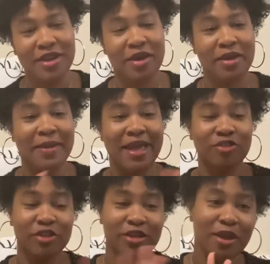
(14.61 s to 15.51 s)

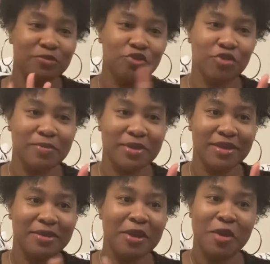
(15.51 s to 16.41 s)
Actually, I'm
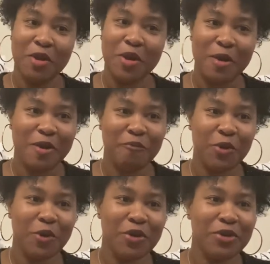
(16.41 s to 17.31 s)
streaming,
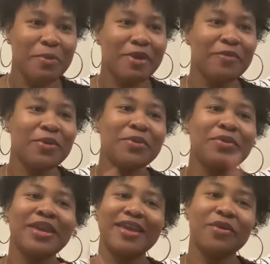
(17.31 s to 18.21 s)
recording on my phone
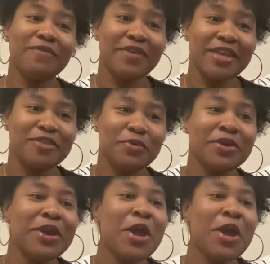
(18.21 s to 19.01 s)
and on Facebook.